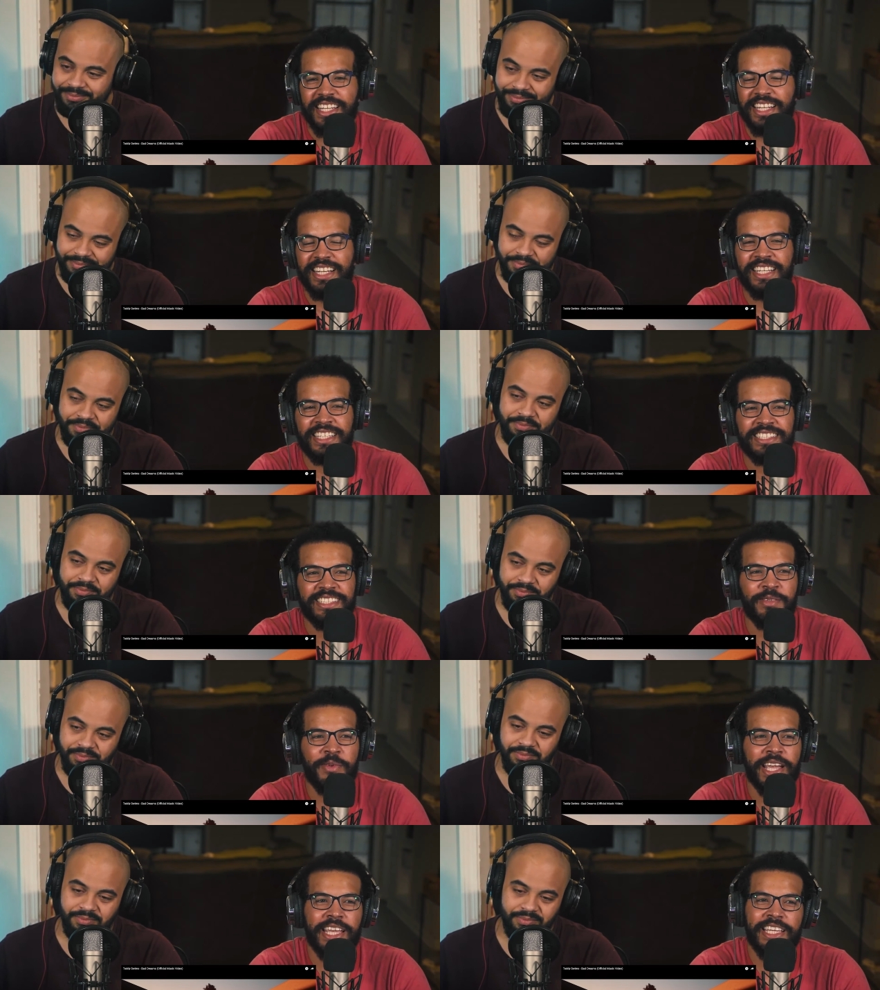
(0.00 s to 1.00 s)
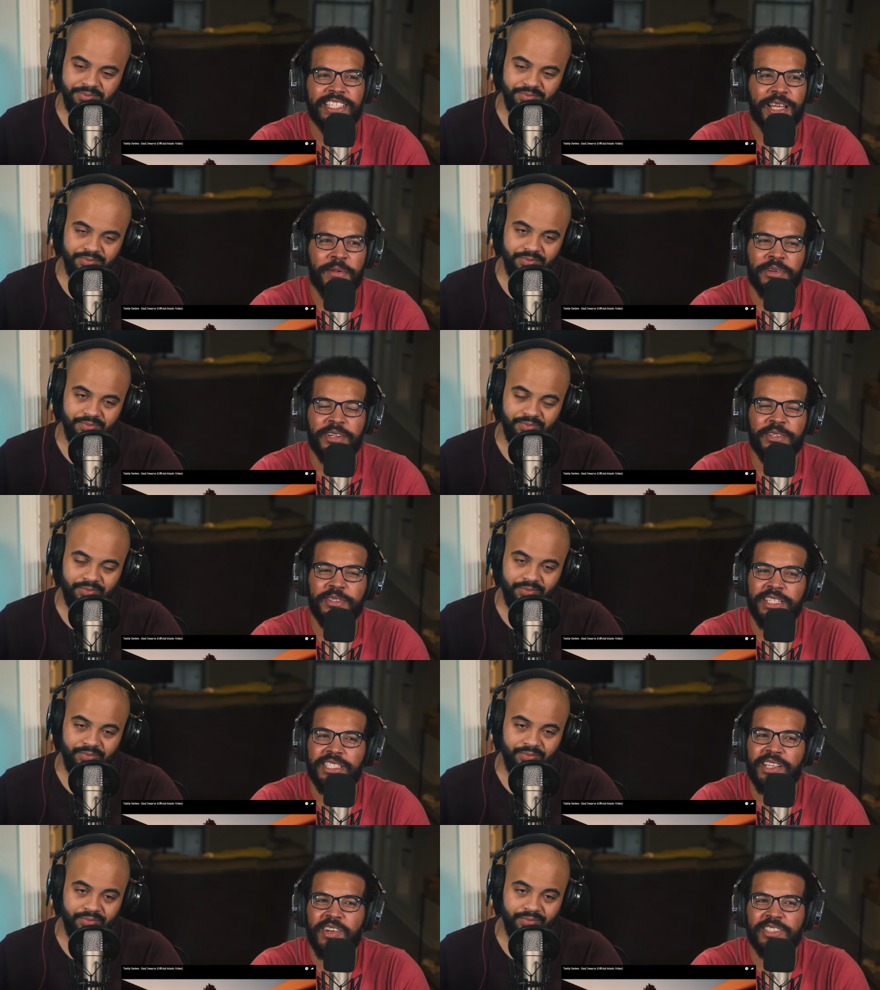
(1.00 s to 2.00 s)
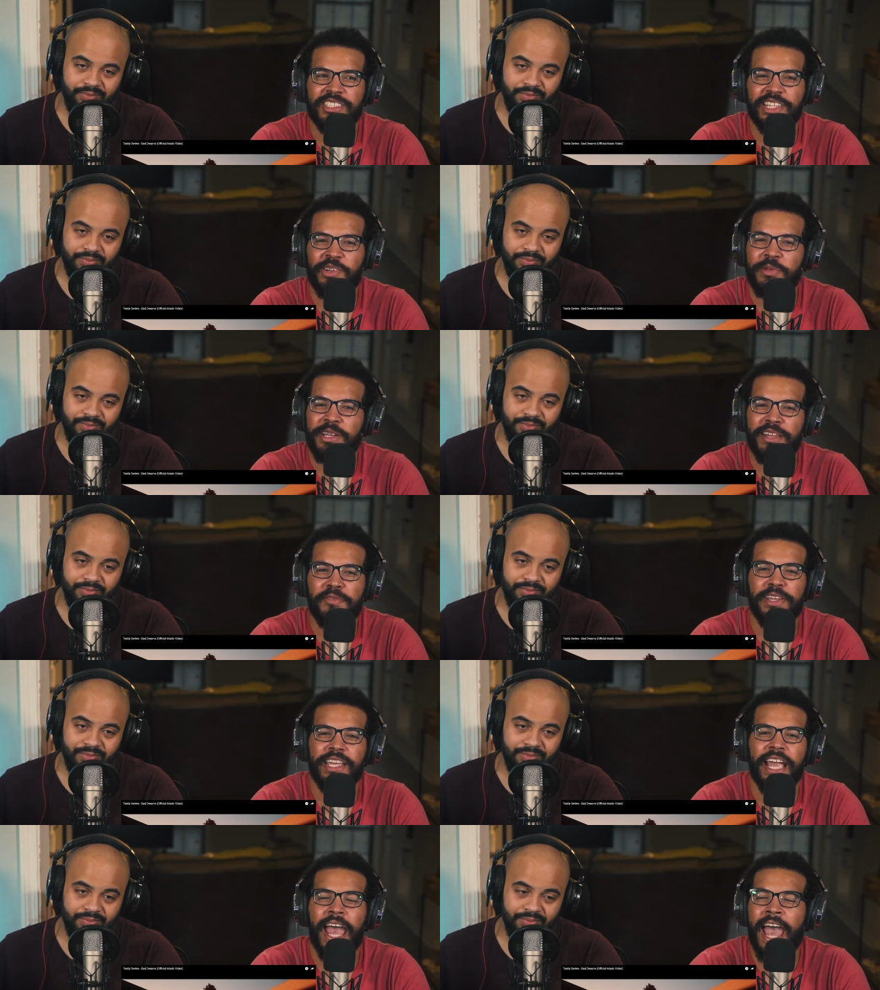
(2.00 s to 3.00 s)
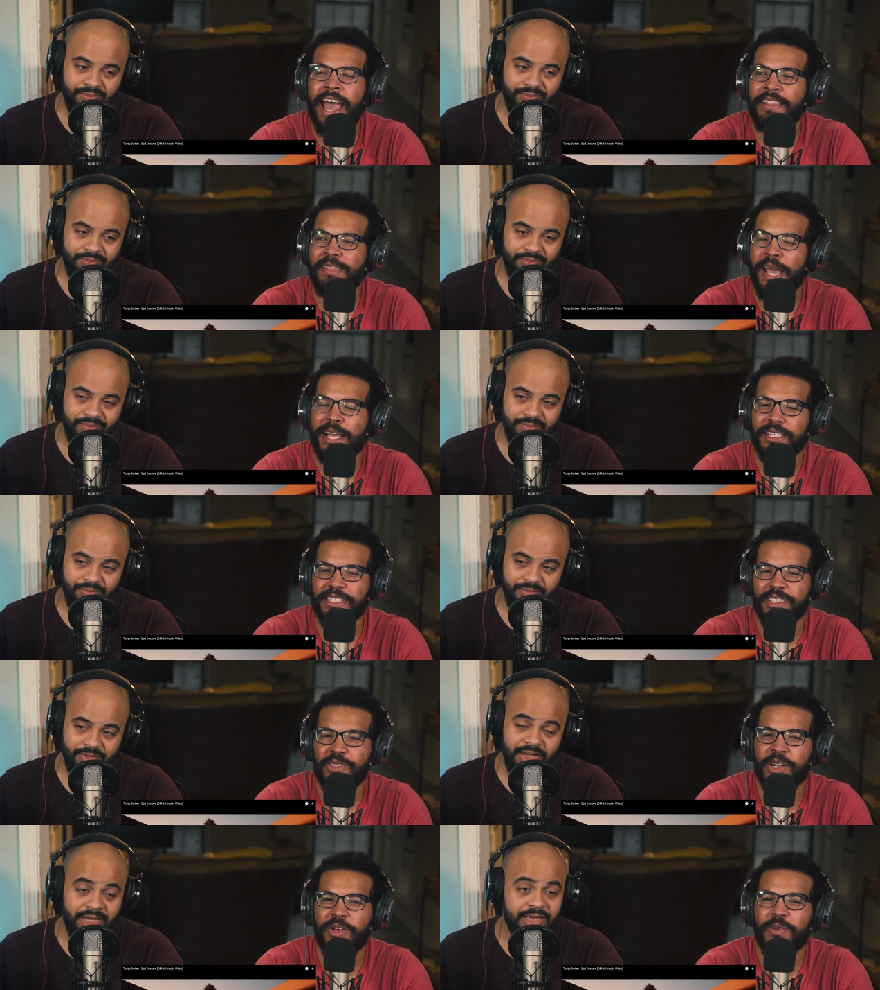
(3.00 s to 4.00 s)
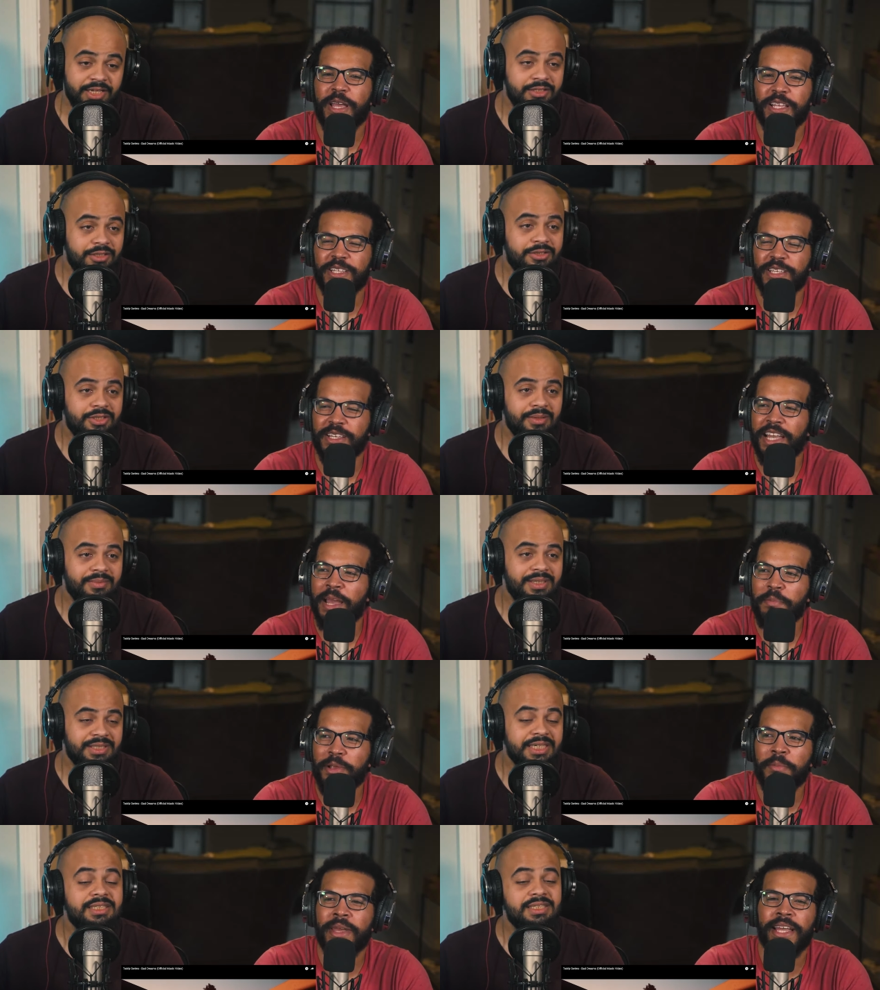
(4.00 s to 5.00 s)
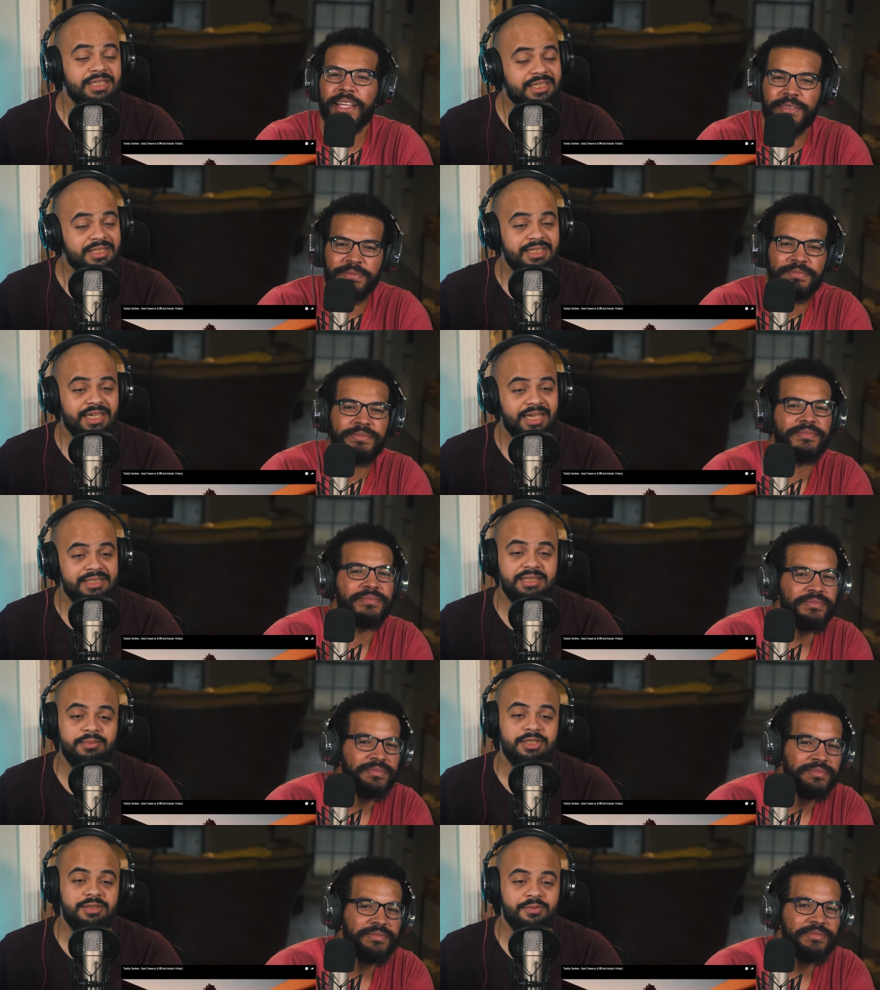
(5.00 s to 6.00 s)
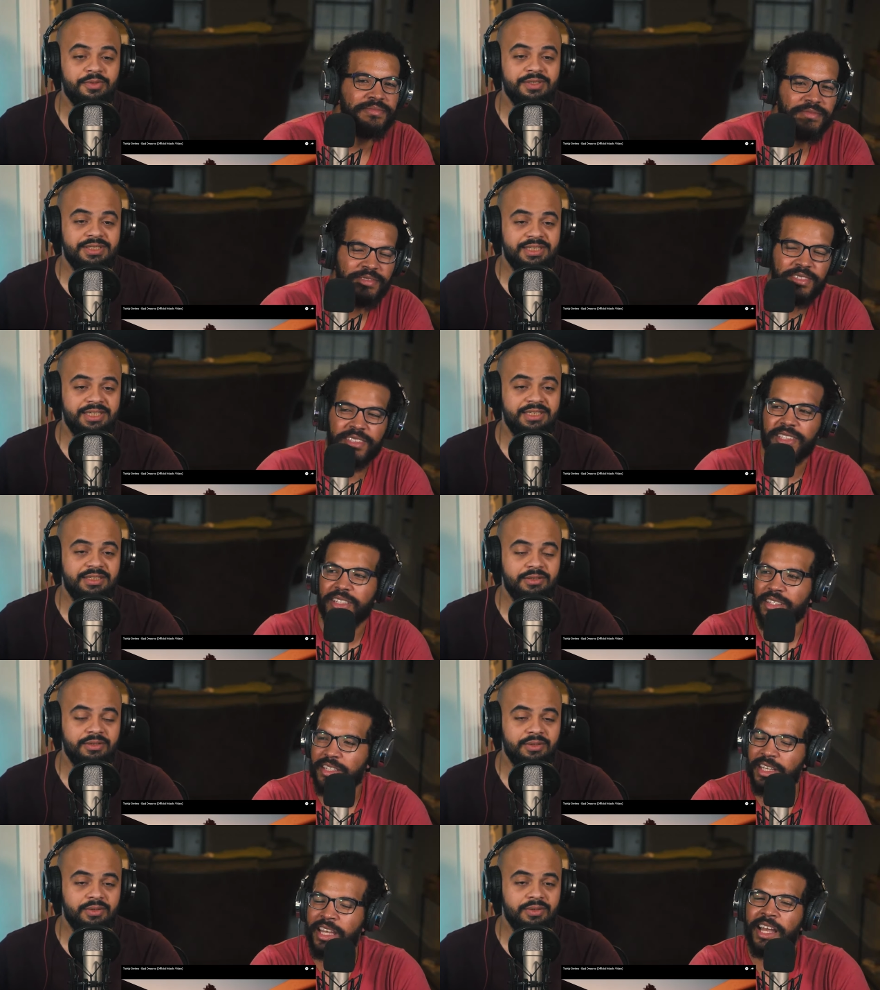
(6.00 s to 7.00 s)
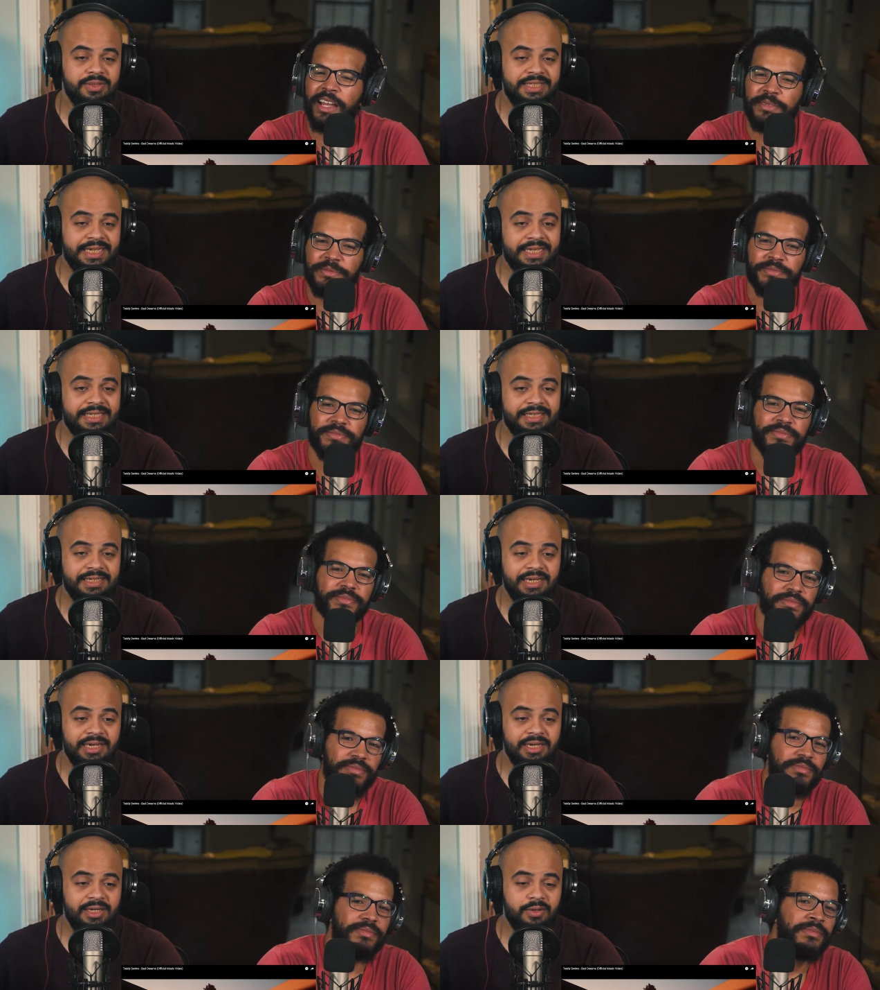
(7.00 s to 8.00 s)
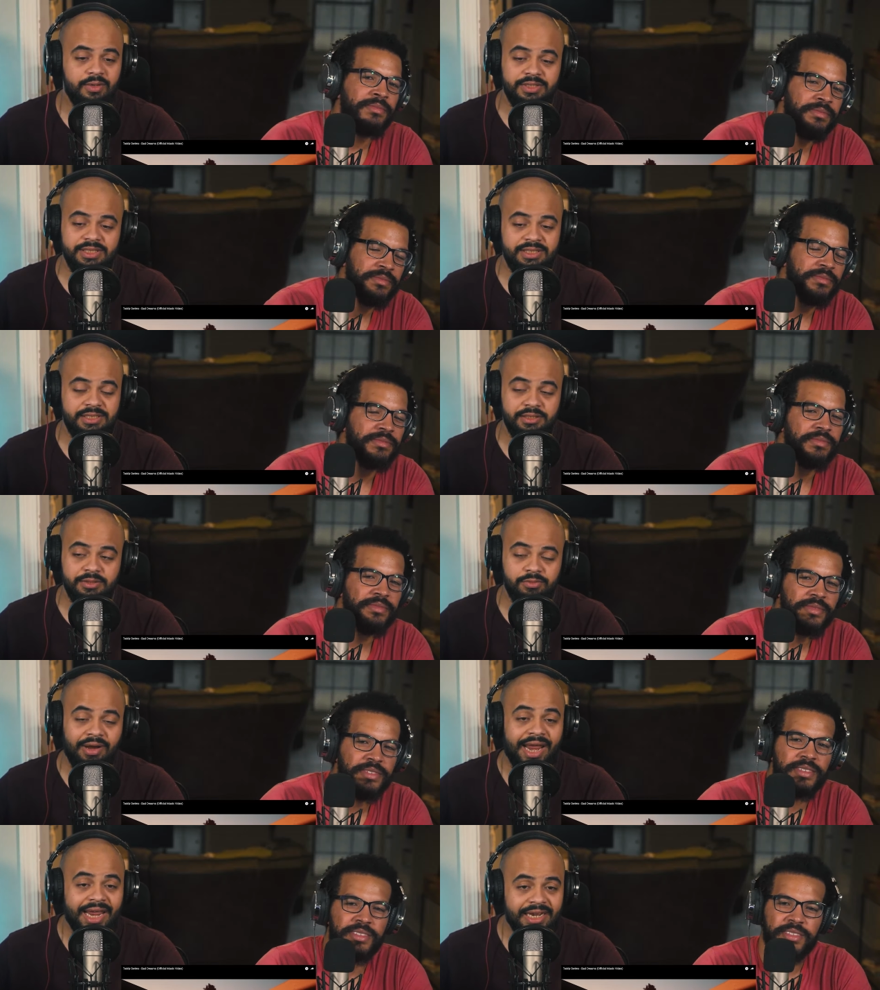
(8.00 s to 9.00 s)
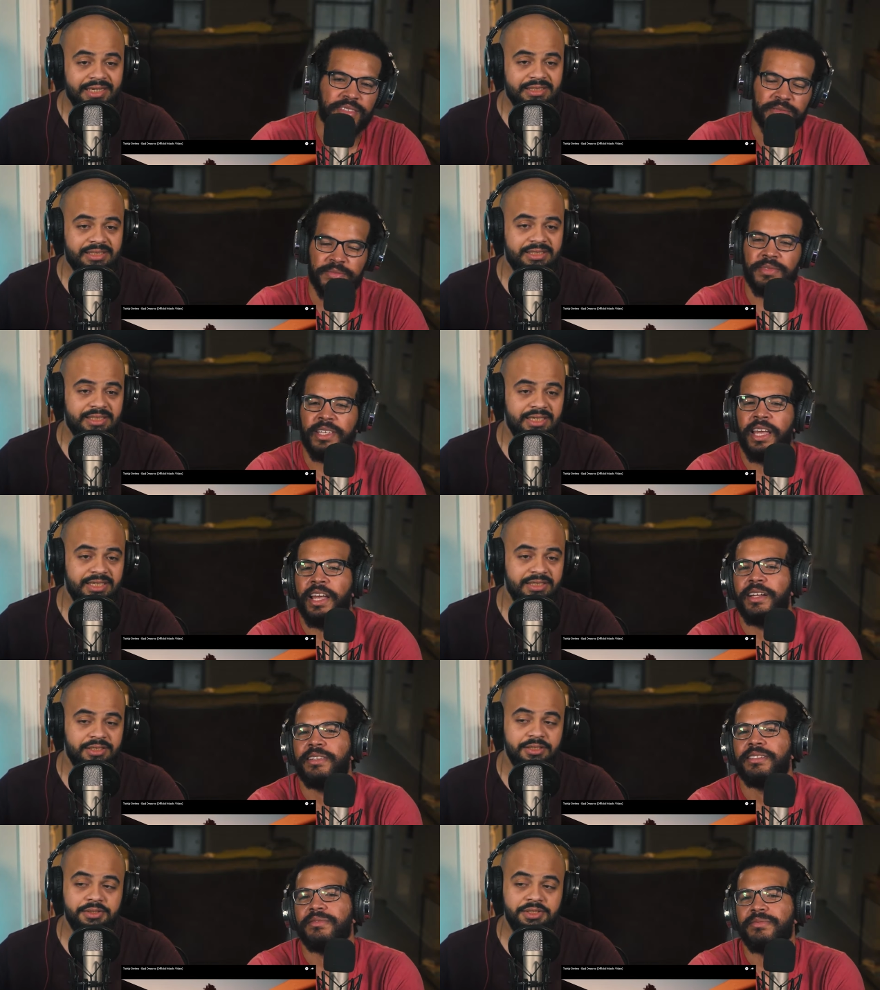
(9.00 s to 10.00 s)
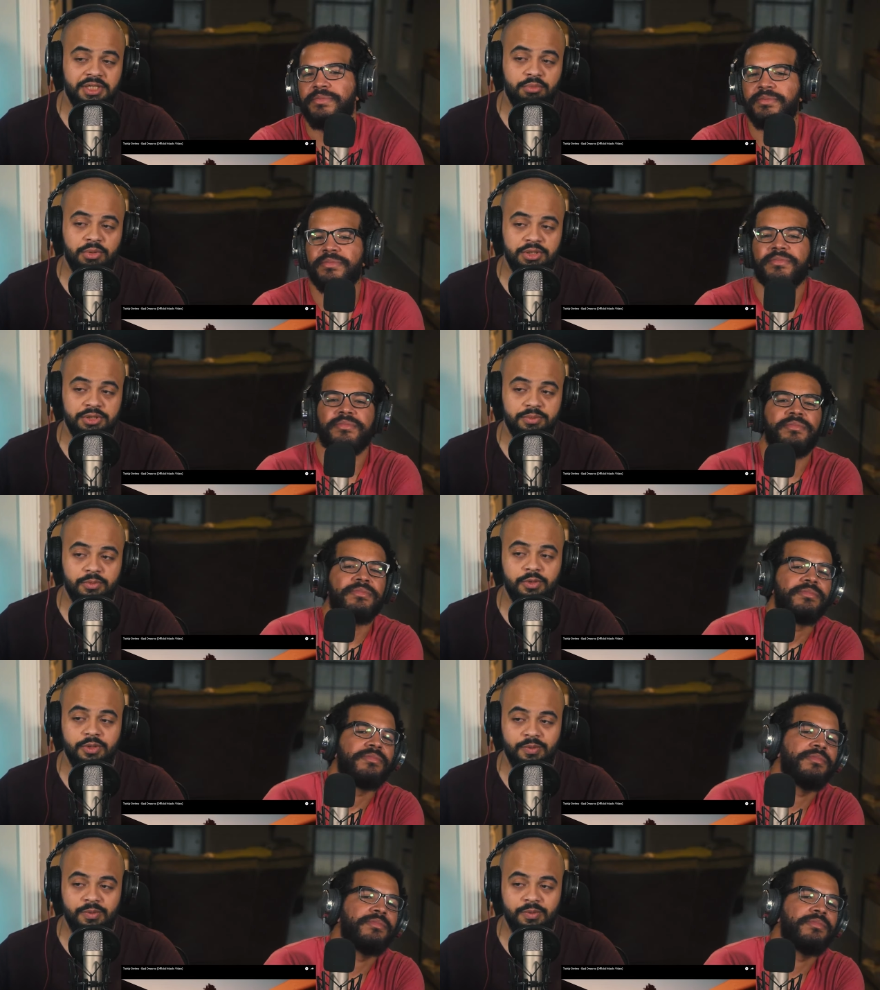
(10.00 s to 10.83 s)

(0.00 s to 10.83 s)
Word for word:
Speaker 1: because the way he's able to do these songs is a little bit different. He can add that, you know. Yeah, he can do so implement. much because
Speaker 2: because he, he, has so much more skill or, or yeah. talent or just you know range. Yeah. He can do so much more